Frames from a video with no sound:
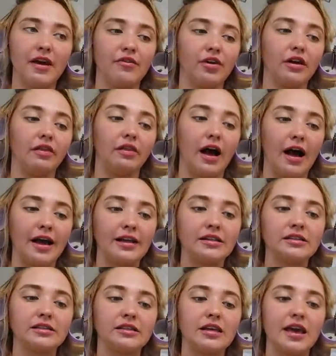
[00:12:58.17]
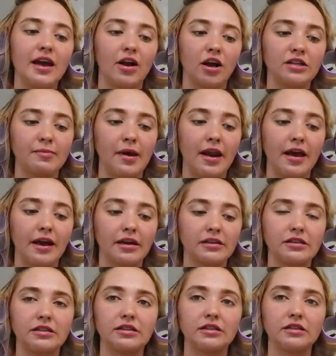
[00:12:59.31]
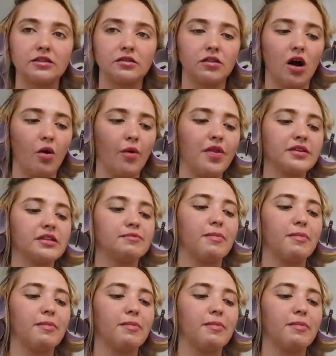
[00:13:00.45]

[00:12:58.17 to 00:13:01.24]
favorite lines, the IT Cosmetics. Oh, well, this